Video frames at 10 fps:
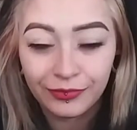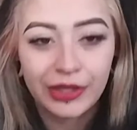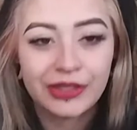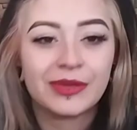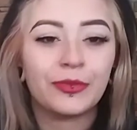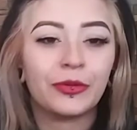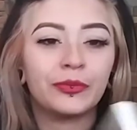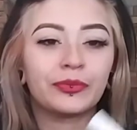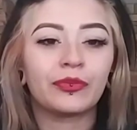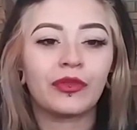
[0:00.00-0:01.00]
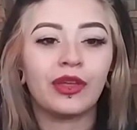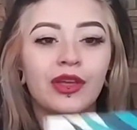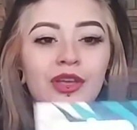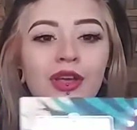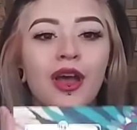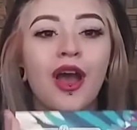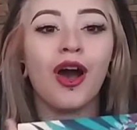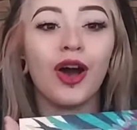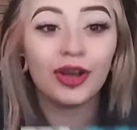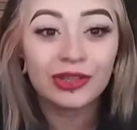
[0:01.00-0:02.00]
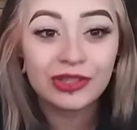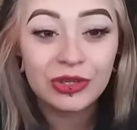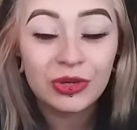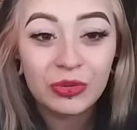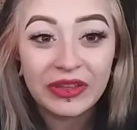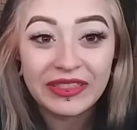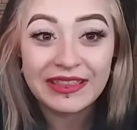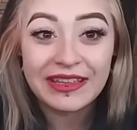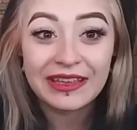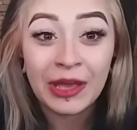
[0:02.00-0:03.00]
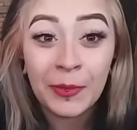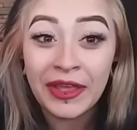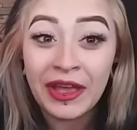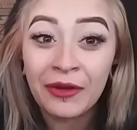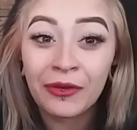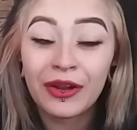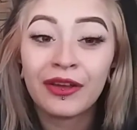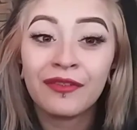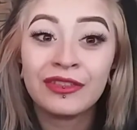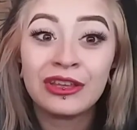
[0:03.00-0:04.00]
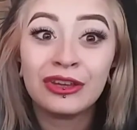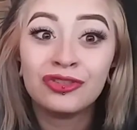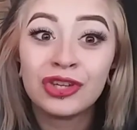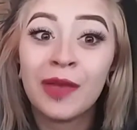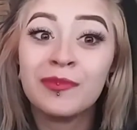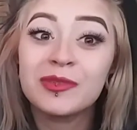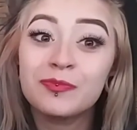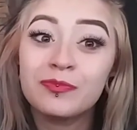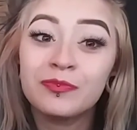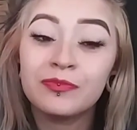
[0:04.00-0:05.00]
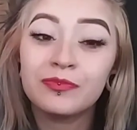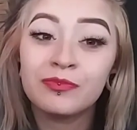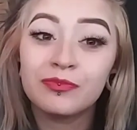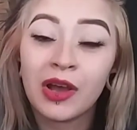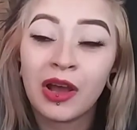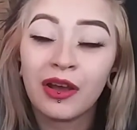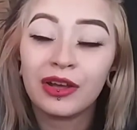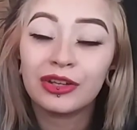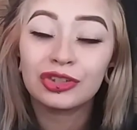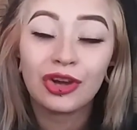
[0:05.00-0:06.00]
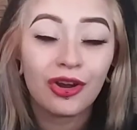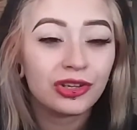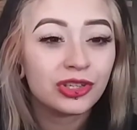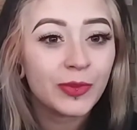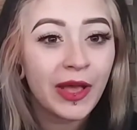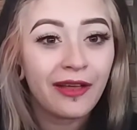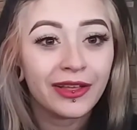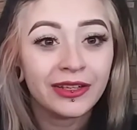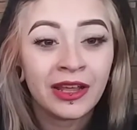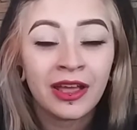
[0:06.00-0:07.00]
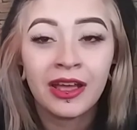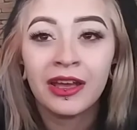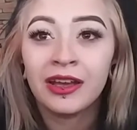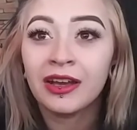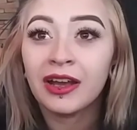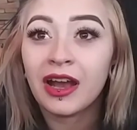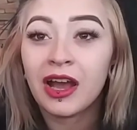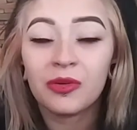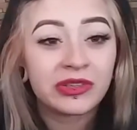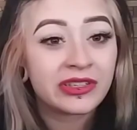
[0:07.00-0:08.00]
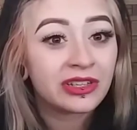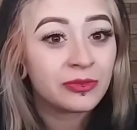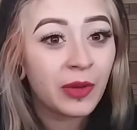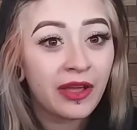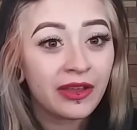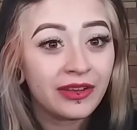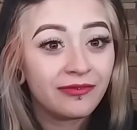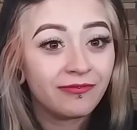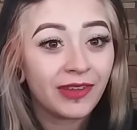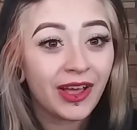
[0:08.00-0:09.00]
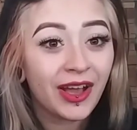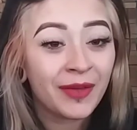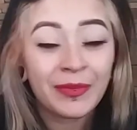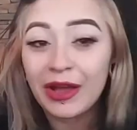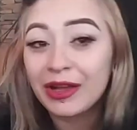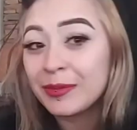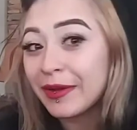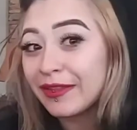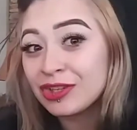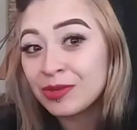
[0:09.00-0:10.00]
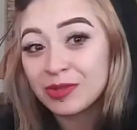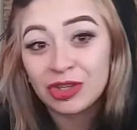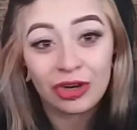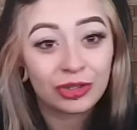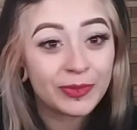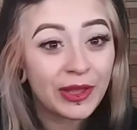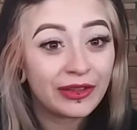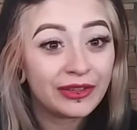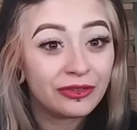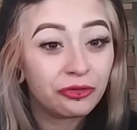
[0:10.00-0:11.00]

Plain and simple. Also, with the coming out of the James Charles palette, I'm not going to buy the James Charles palette.